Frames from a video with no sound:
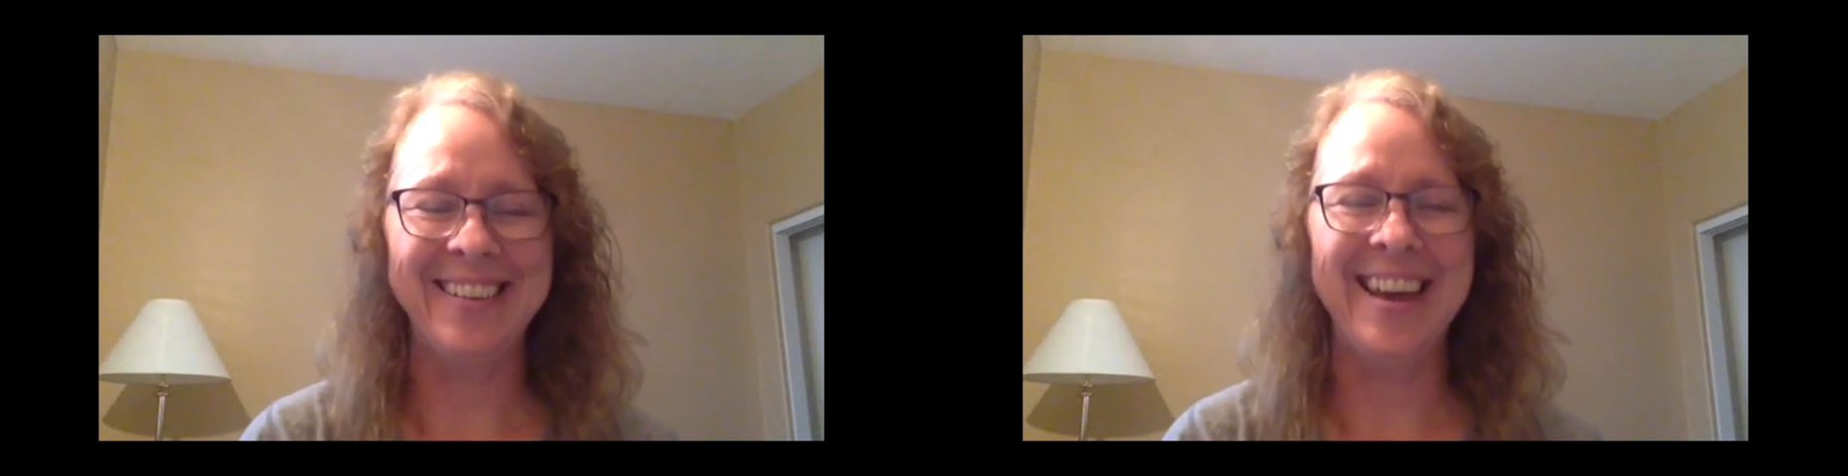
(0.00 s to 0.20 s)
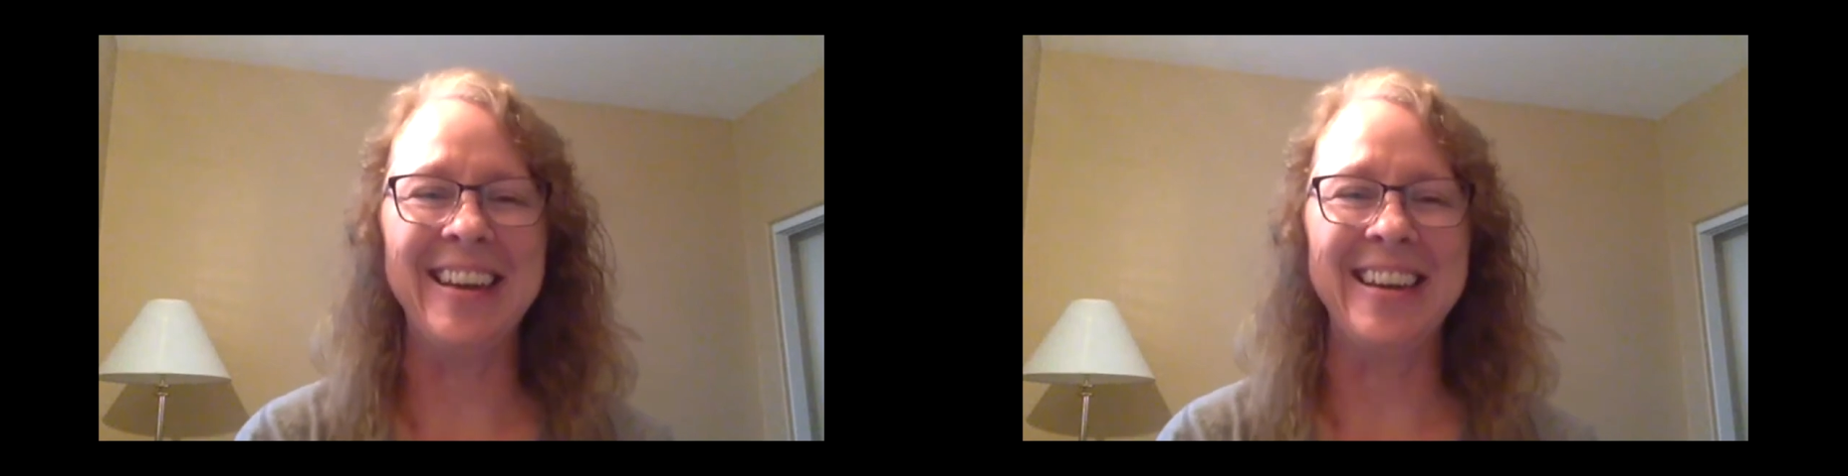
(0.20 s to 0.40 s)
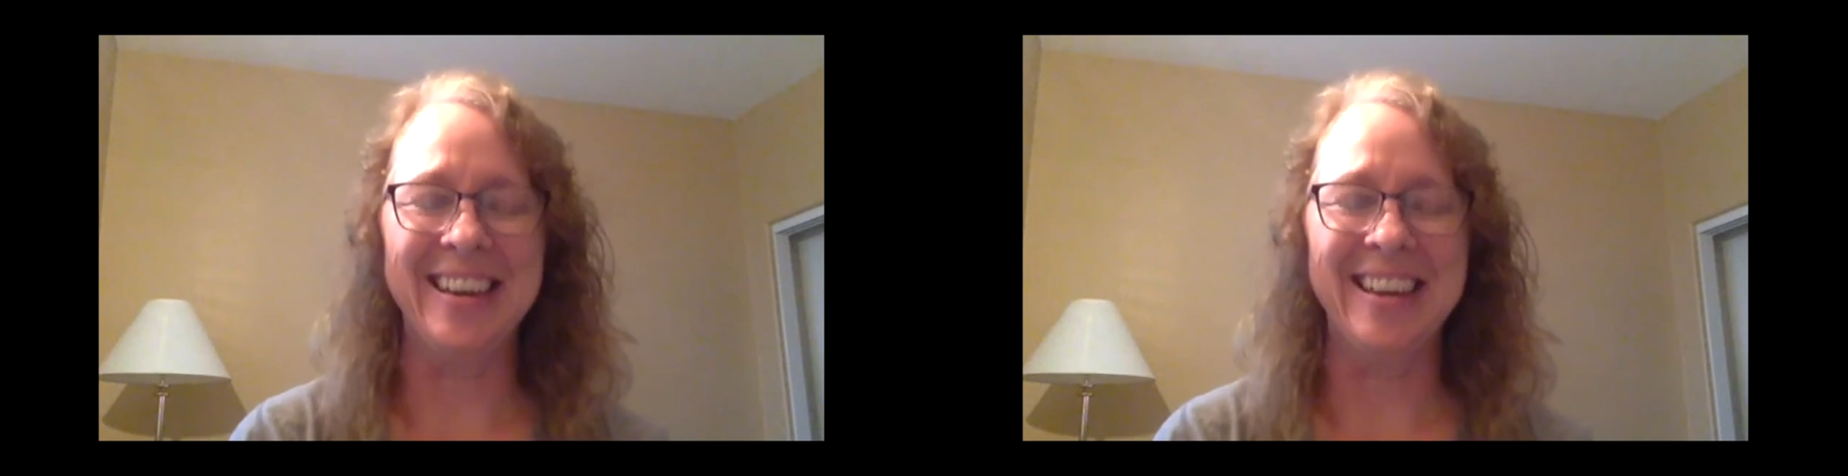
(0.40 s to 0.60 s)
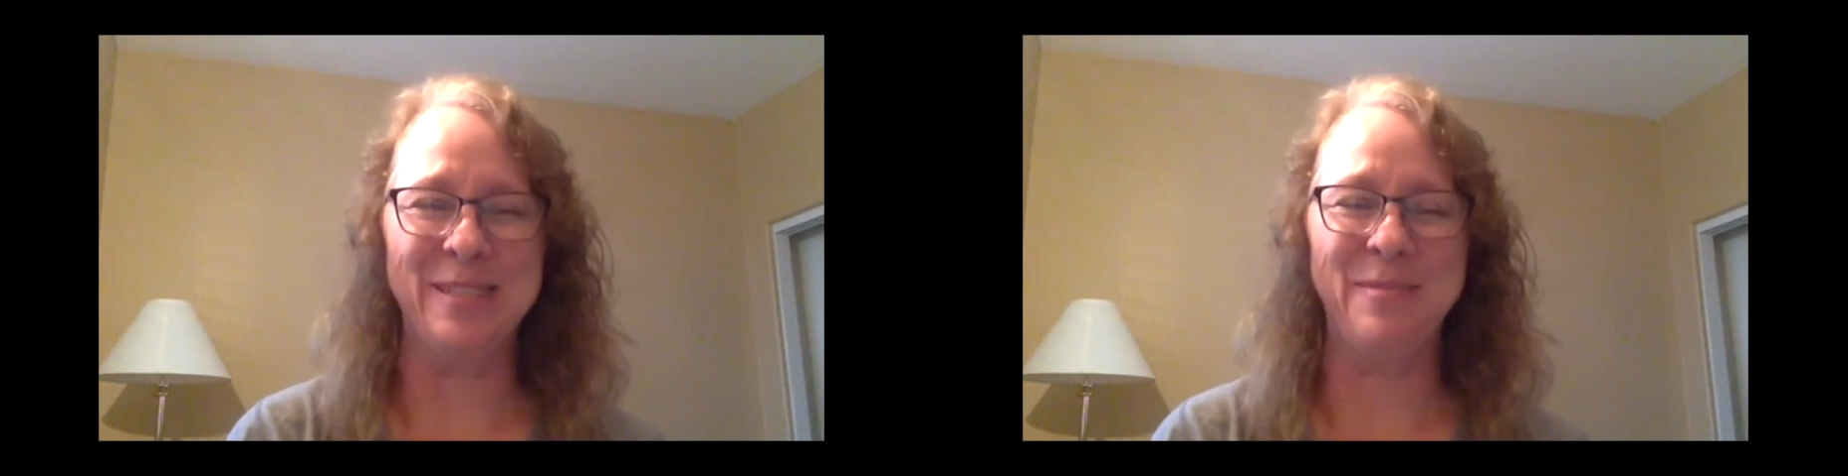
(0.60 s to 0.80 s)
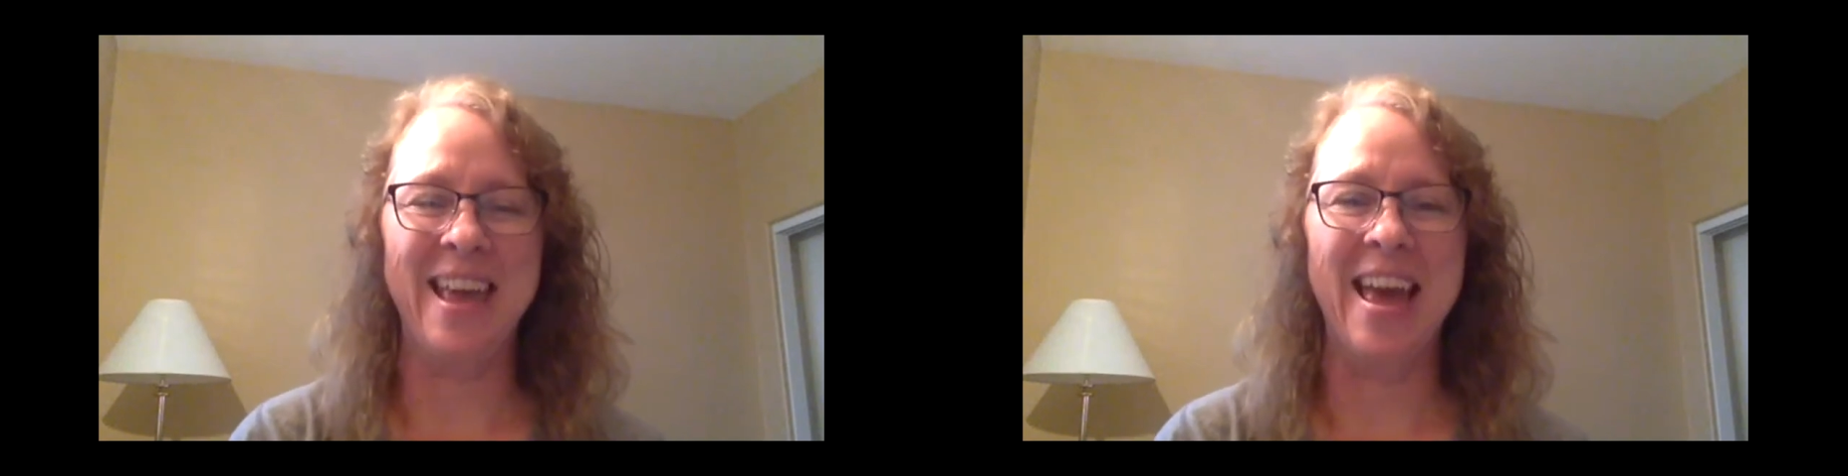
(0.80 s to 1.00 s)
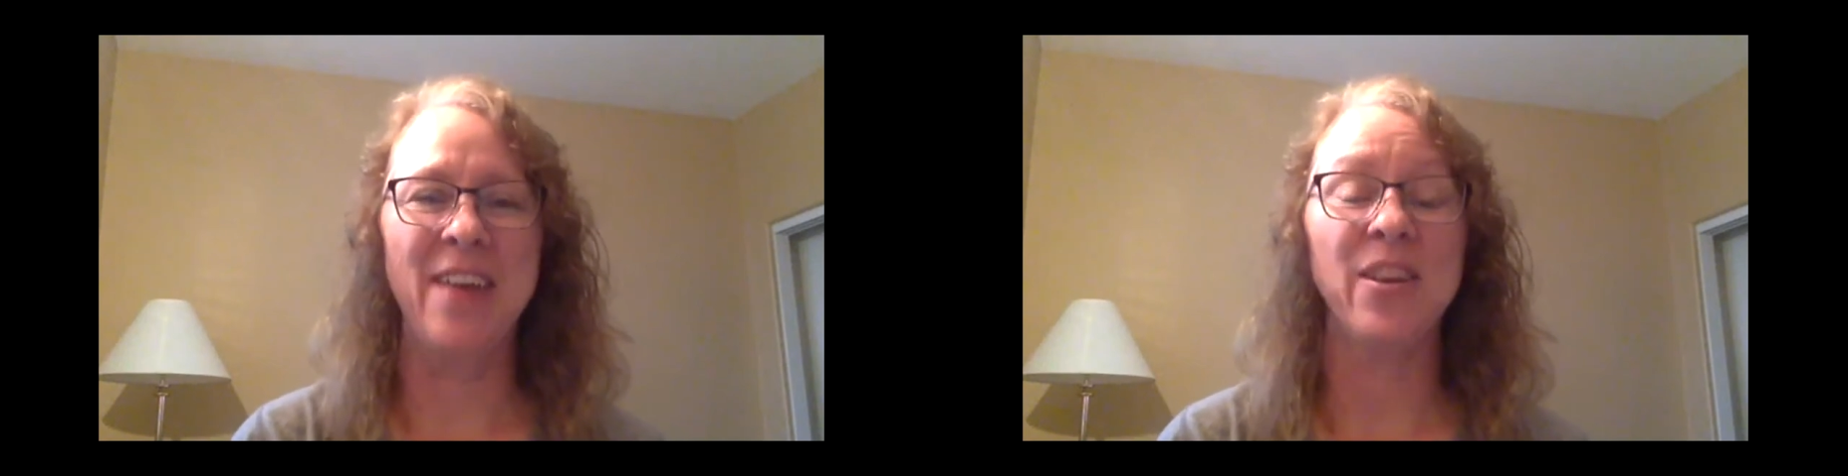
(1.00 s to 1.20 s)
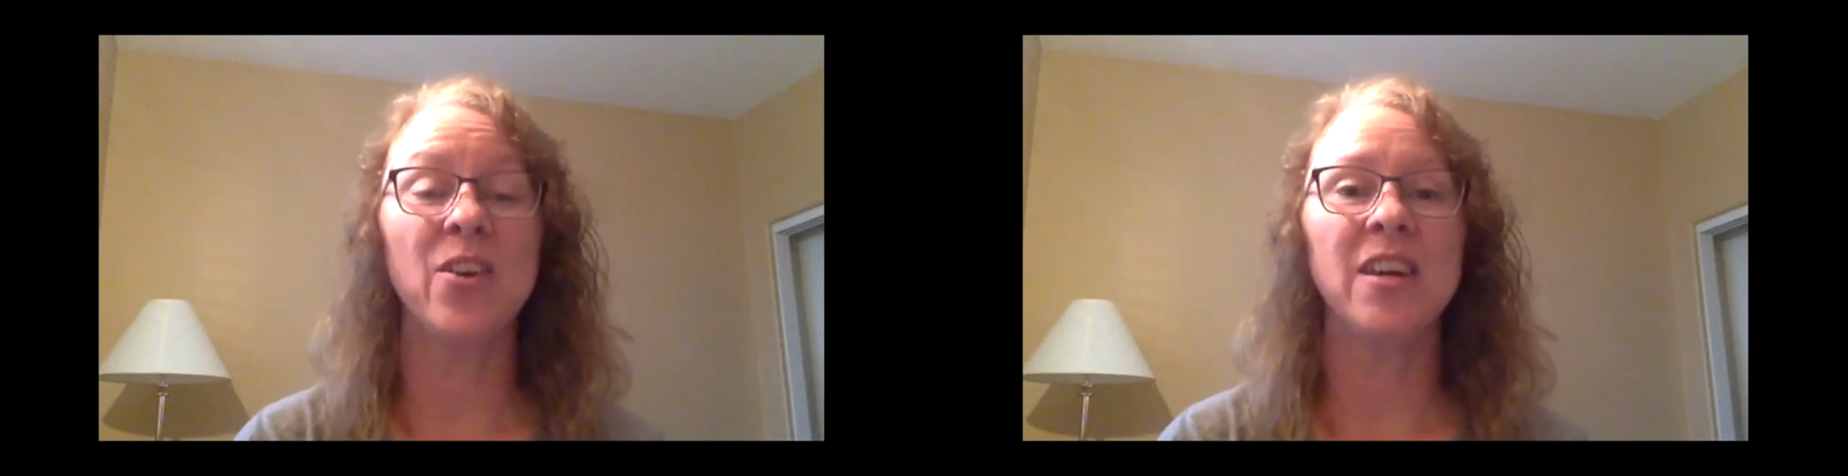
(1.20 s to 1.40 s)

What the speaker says: not nice behavior.